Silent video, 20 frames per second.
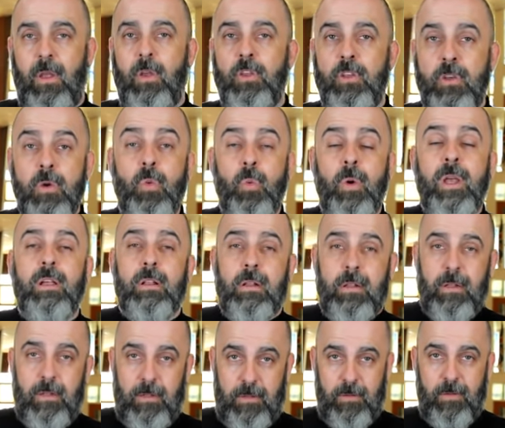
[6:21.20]
You
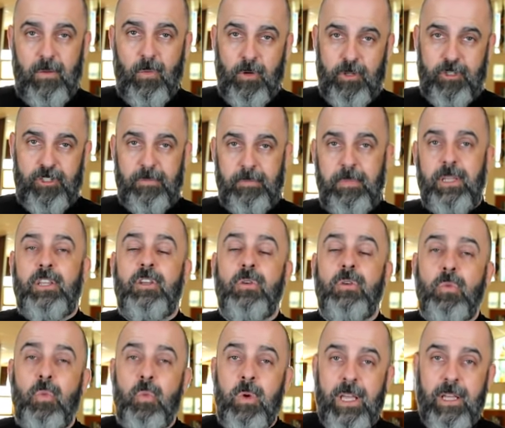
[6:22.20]
will worship me. You
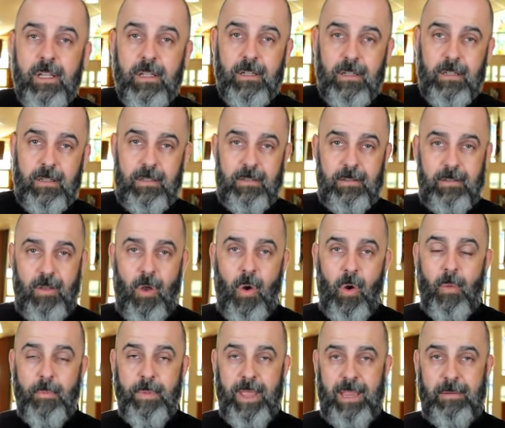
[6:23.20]
will
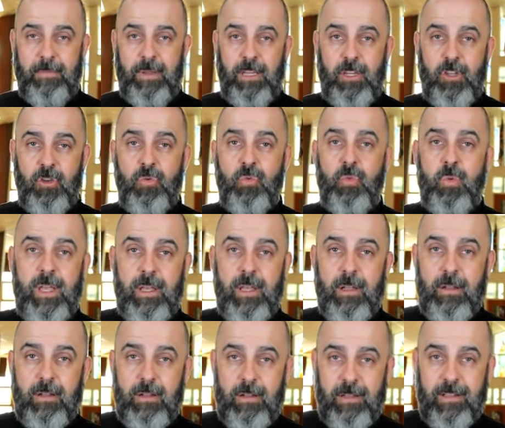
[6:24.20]
obey me. You
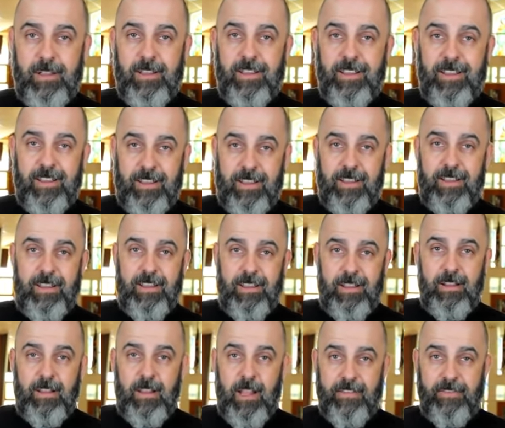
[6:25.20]
will
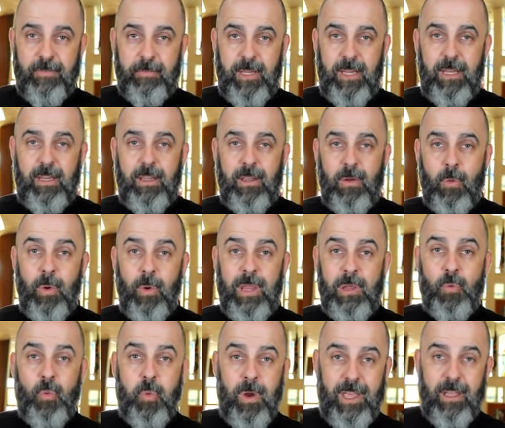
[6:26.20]
love me. We
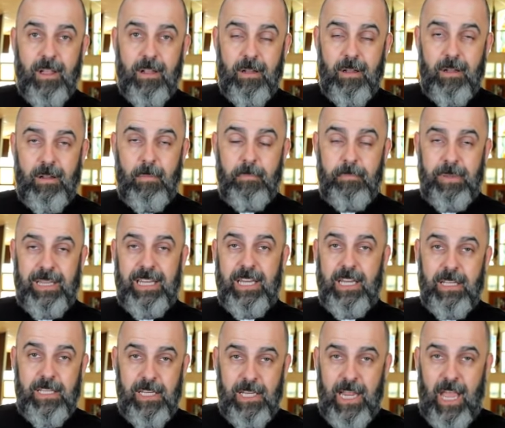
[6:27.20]
will
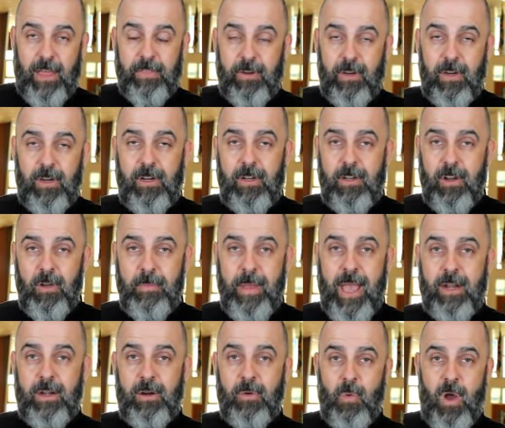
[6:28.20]
be together no
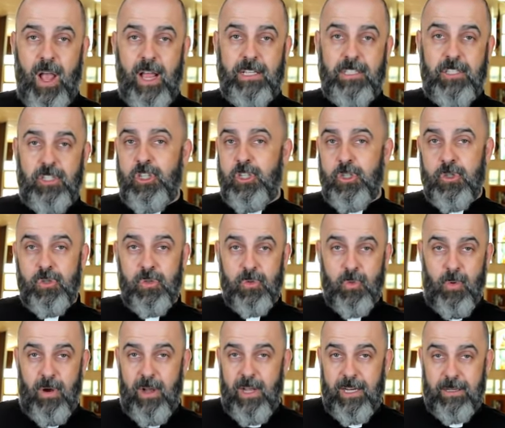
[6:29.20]
matter what you
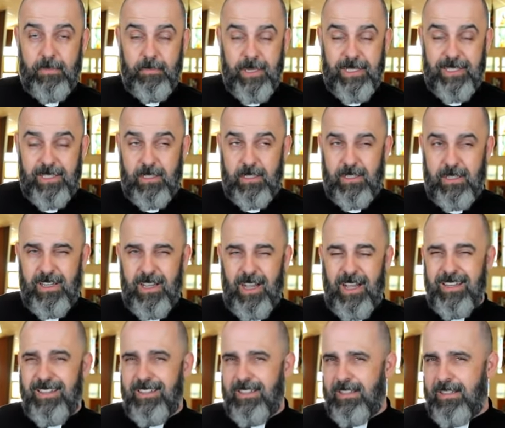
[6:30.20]
want. But
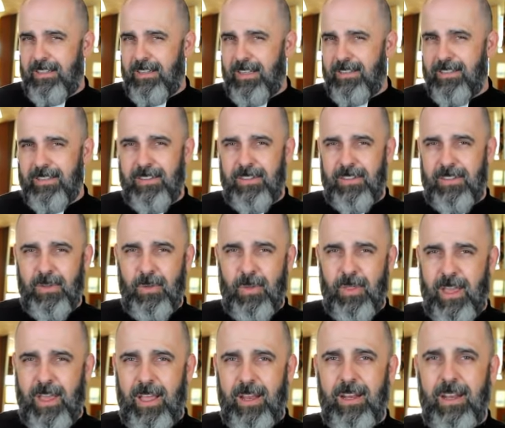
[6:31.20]
God doesn't do
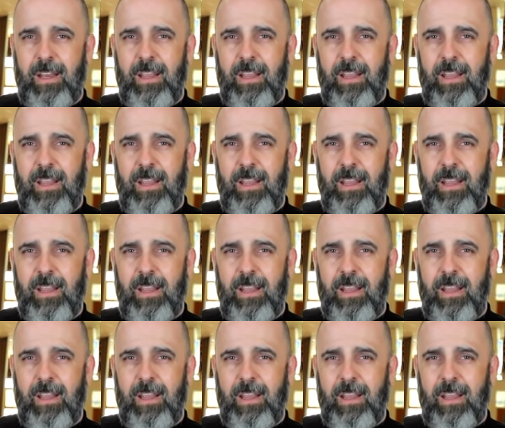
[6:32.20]
that.